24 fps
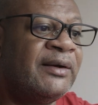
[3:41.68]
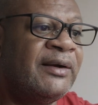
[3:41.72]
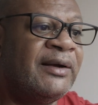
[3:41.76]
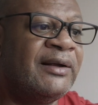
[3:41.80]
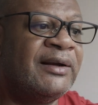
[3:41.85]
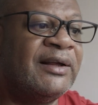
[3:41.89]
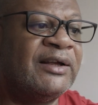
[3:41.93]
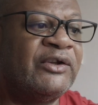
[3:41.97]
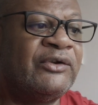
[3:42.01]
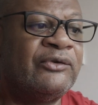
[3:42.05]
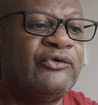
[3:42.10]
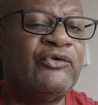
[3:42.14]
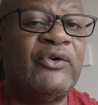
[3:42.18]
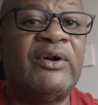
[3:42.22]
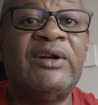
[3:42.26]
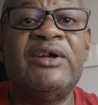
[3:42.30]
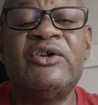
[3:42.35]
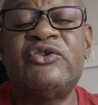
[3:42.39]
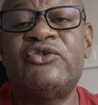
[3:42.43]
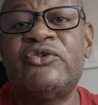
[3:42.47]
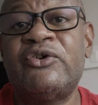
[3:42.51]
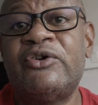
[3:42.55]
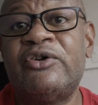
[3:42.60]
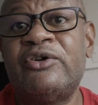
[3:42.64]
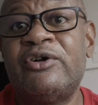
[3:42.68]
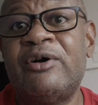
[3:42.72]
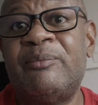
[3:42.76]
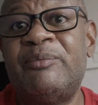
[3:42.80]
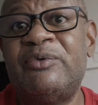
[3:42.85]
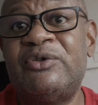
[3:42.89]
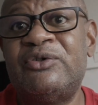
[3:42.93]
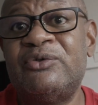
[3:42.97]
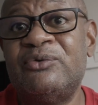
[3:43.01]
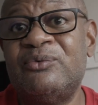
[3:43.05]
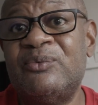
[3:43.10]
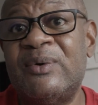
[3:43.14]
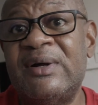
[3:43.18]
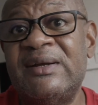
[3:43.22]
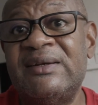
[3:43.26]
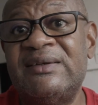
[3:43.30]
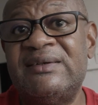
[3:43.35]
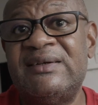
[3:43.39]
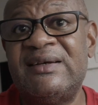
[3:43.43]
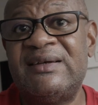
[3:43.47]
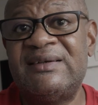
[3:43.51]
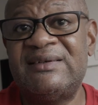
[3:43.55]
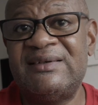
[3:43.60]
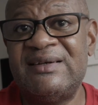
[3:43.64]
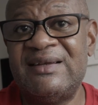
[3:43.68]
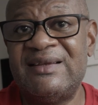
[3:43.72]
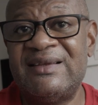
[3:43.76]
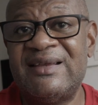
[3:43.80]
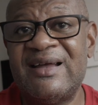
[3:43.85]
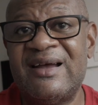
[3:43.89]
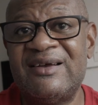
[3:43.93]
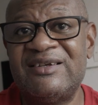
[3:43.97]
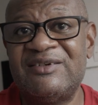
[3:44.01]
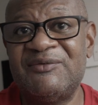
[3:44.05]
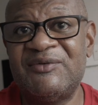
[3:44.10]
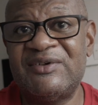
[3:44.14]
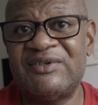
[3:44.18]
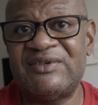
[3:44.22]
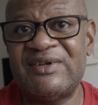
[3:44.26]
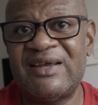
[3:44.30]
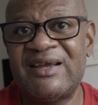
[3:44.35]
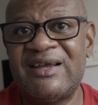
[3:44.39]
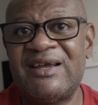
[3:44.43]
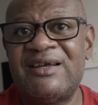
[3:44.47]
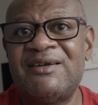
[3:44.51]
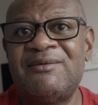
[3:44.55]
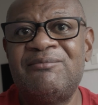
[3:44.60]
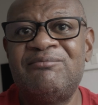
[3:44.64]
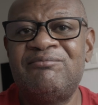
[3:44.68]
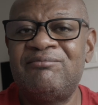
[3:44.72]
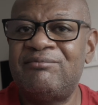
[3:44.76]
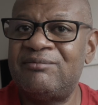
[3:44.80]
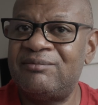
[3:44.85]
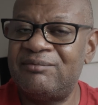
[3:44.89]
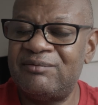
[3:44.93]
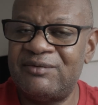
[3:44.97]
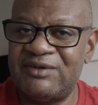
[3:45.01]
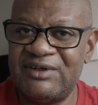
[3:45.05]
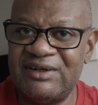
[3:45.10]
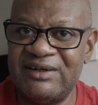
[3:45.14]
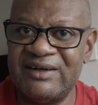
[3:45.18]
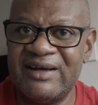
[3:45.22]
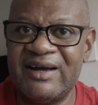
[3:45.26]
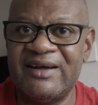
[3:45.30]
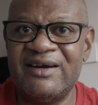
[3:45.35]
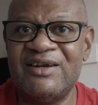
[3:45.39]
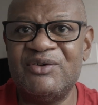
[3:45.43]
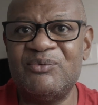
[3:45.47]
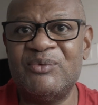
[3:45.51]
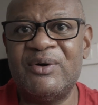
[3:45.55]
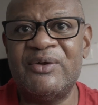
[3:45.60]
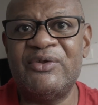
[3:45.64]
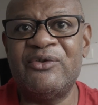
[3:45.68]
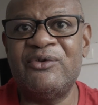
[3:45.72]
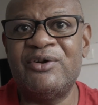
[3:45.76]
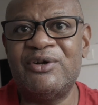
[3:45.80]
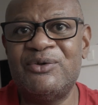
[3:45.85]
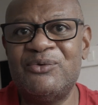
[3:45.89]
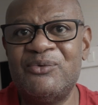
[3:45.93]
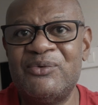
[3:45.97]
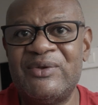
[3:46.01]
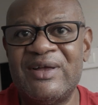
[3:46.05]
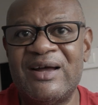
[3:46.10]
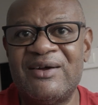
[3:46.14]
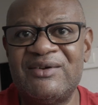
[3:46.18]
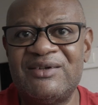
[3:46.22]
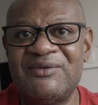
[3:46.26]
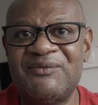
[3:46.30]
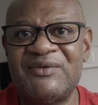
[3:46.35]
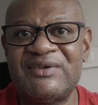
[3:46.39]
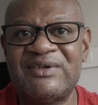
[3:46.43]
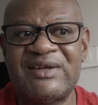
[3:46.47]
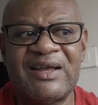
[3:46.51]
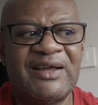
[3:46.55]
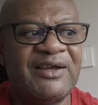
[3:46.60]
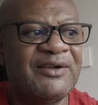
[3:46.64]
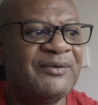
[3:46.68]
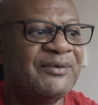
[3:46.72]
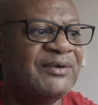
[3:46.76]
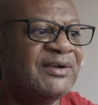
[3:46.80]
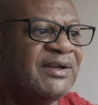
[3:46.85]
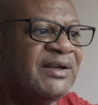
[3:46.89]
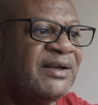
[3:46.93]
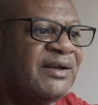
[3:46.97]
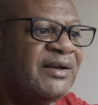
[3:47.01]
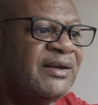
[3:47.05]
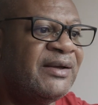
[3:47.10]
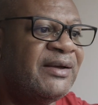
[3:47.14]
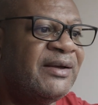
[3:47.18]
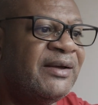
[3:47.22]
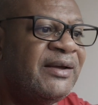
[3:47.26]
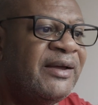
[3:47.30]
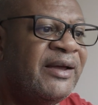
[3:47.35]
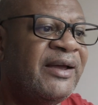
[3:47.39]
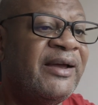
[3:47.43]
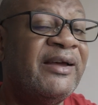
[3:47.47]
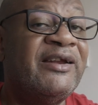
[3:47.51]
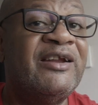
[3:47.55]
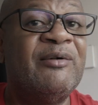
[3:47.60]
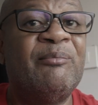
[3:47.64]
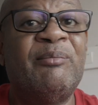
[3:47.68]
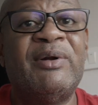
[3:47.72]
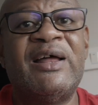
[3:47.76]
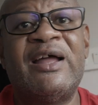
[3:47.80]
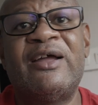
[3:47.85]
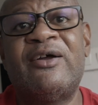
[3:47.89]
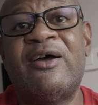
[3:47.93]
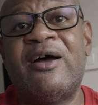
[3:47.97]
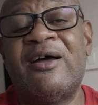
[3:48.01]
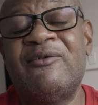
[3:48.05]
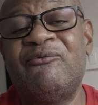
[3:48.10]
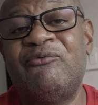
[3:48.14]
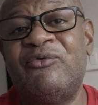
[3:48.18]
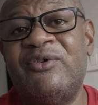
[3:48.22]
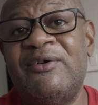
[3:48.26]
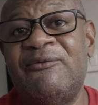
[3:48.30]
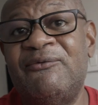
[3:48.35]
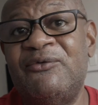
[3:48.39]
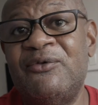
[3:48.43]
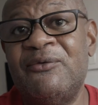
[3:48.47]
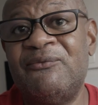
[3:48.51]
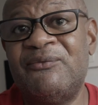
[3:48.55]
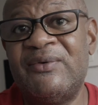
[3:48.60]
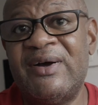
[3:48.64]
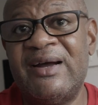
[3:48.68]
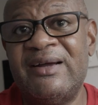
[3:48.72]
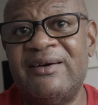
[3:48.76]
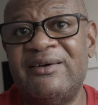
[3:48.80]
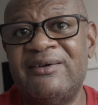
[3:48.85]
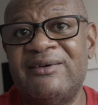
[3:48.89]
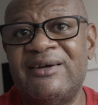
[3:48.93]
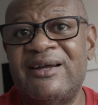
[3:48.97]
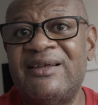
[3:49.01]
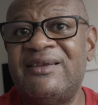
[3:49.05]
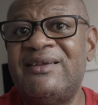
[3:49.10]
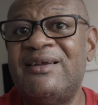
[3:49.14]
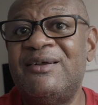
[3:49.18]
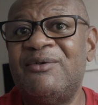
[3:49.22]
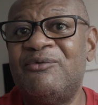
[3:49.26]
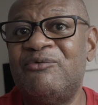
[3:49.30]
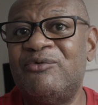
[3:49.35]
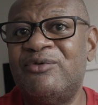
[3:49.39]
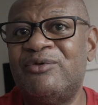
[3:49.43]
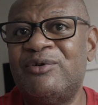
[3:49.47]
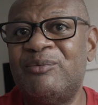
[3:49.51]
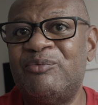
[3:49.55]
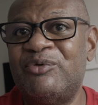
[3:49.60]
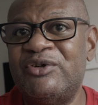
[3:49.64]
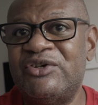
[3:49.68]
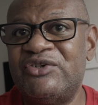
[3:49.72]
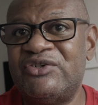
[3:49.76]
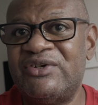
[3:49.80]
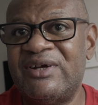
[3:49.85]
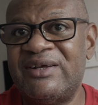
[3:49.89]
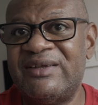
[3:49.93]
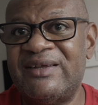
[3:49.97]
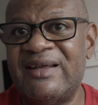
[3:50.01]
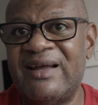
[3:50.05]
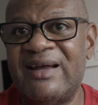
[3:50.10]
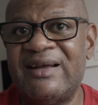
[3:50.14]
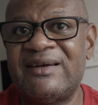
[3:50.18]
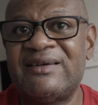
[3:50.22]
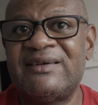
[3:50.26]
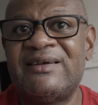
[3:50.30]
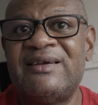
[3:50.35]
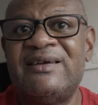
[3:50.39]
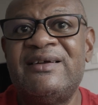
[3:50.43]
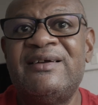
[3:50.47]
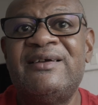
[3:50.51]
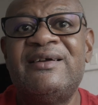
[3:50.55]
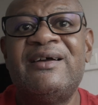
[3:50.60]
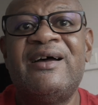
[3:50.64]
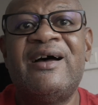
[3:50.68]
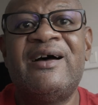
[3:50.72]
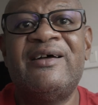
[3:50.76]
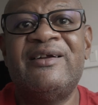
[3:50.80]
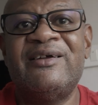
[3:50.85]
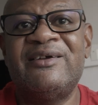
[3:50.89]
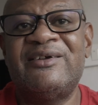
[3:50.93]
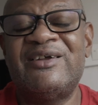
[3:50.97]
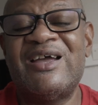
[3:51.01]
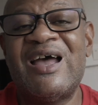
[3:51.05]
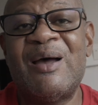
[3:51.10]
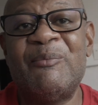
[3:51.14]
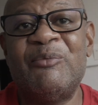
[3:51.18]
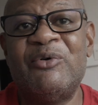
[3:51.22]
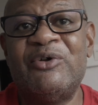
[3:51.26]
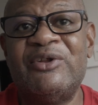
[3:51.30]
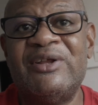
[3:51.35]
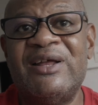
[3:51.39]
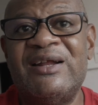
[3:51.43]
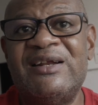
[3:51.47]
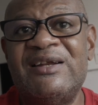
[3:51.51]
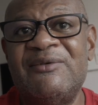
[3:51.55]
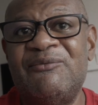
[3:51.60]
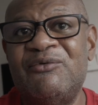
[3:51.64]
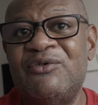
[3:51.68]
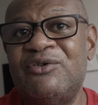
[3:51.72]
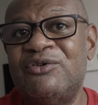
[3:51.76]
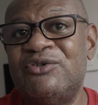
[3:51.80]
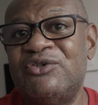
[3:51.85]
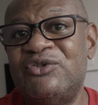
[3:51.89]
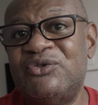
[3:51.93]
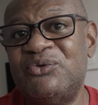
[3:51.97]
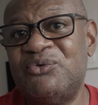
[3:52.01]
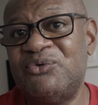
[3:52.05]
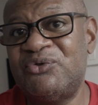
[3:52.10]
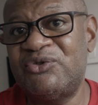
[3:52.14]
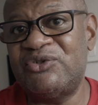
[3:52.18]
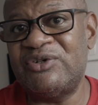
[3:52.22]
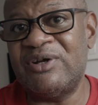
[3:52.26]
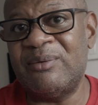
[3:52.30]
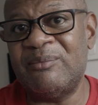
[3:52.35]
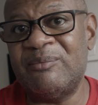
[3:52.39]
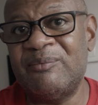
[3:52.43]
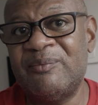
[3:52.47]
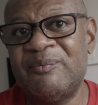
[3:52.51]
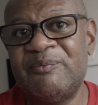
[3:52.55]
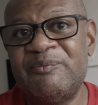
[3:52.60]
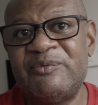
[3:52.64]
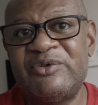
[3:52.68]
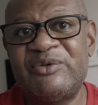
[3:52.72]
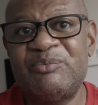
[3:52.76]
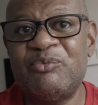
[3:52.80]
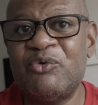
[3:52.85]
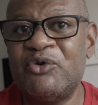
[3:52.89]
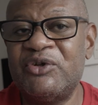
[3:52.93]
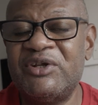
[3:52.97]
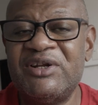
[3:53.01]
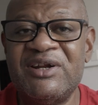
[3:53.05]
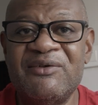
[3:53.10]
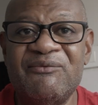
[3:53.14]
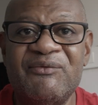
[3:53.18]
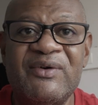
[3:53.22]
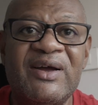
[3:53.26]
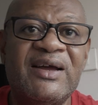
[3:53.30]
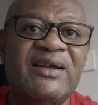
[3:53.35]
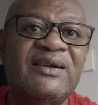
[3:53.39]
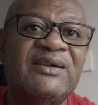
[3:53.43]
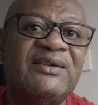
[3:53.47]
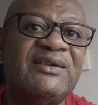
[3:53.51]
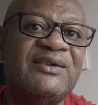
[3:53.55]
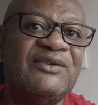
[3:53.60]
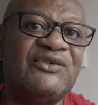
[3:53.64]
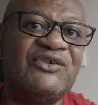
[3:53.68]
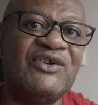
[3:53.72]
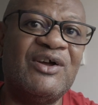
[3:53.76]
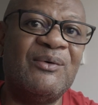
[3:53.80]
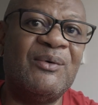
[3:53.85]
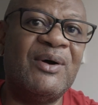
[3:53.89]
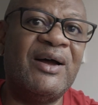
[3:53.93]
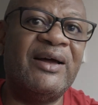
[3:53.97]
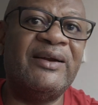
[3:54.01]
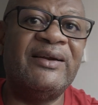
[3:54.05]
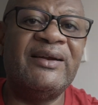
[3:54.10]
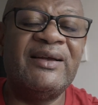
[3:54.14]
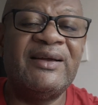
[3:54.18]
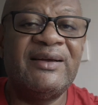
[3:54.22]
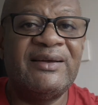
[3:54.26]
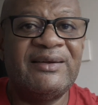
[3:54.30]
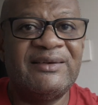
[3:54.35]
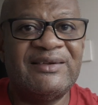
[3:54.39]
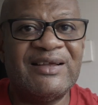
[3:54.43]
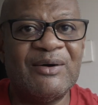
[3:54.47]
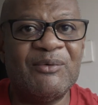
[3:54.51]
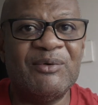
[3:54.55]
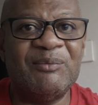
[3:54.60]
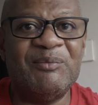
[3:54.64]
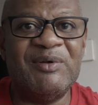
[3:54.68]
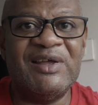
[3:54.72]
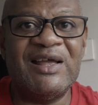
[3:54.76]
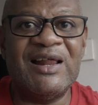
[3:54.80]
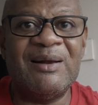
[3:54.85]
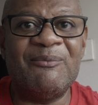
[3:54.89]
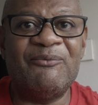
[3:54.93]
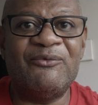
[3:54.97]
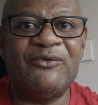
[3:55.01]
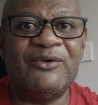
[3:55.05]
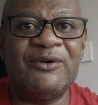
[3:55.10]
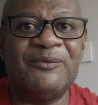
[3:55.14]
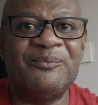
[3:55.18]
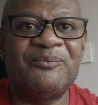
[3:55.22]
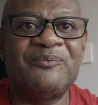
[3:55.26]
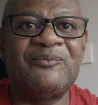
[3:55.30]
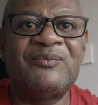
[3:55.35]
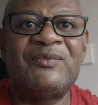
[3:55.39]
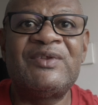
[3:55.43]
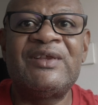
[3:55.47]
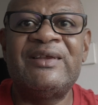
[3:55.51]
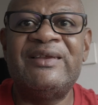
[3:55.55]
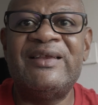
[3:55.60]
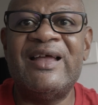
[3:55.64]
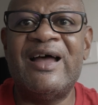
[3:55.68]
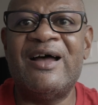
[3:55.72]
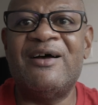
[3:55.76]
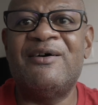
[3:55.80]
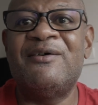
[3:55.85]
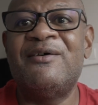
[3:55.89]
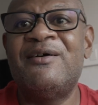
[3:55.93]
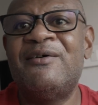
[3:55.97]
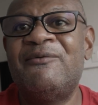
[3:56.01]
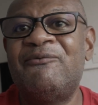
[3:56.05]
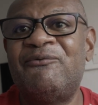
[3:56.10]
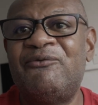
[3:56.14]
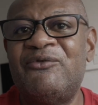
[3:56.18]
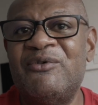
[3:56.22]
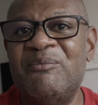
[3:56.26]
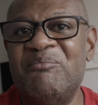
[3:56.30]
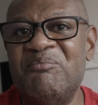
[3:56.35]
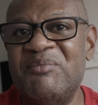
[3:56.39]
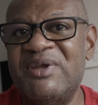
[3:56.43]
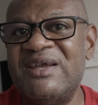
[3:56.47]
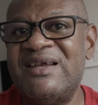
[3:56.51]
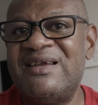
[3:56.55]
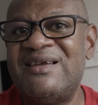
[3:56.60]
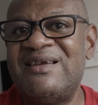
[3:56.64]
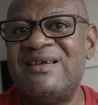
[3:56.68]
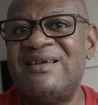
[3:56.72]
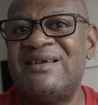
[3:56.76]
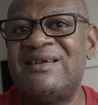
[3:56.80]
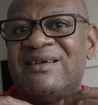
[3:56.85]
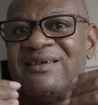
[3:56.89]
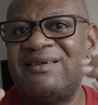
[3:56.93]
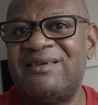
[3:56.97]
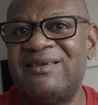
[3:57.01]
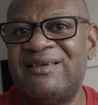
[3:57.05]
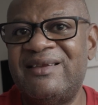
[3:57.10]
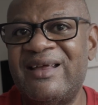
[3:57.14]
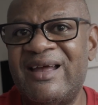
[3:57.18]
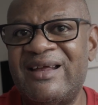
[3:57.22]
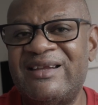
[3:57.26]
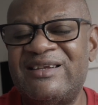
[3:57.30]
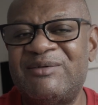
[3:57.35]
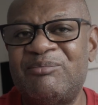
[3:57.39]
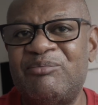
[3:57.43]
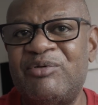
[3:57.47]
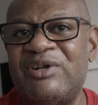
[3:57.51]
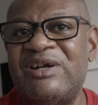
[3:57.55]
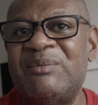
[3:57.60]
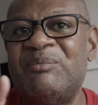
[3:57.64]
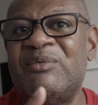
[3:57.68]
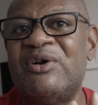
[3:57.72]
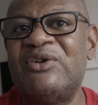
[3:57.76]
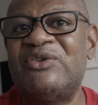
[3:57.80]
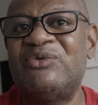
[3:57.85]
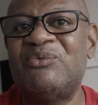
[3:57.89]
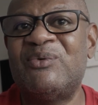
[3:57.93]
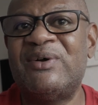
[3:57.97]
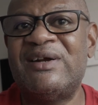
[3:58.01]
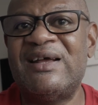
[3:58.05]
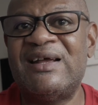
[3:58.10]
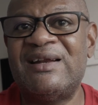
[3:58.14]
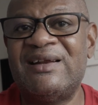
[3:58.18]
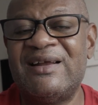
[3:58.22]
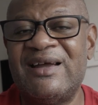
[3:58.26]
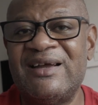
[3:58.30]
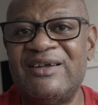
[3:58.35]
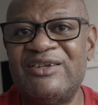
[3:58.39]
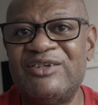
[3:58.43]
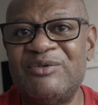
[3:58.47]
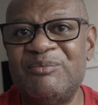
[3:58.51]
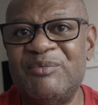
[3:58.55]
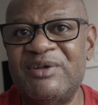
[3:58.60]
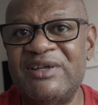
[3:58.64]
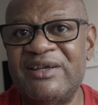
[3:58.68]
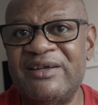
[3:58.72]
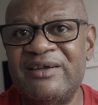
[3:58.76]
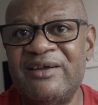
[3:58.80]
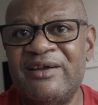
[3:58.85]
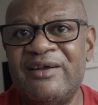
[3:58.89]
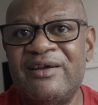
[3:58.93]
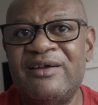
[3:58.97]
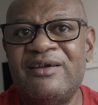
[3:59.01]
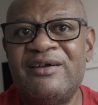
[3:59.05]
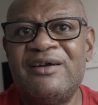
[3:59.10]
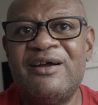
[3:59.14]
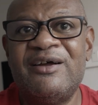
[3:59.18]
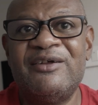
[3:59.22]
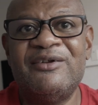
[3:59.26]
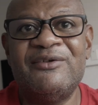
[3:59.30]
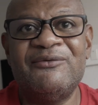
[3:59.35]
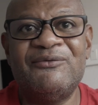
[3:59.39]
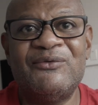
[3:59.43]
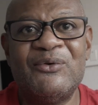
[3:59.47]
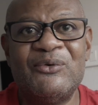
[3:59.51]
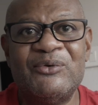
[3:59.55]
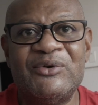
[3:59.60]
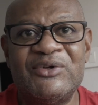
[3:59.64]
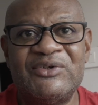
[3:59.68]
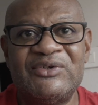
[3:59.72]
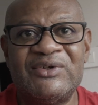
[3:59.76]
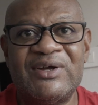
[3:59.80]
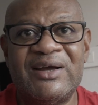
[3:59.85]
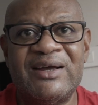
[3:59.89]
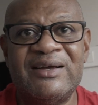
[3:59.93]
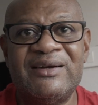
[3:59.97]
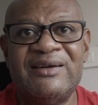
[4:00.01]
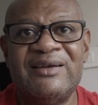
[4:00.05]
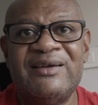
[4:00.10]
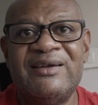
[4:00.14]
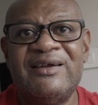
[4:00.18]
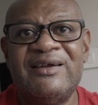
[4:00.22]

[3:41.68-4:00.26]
Electronic shutter up to 1/16,000 per second. Z9 is 1/32,000 per second. And a blackout free viewfinder. I think we'll appreciate that on a camera that if you're gonna shoot some sporting events and so on, that will be helpful. Now, for me, that's pretty much what I'd like to be on the photo side.